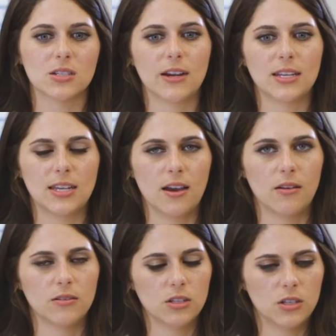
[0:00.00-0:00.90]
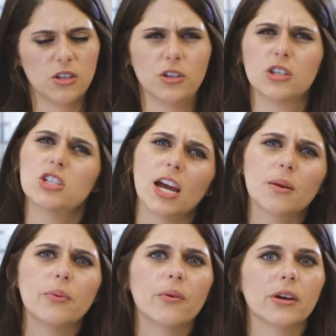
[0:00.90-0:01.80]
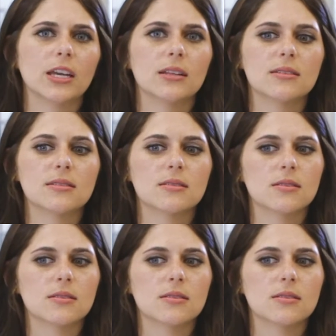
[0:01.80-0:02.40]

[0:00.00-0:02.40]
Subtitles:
to write down your checkpoints,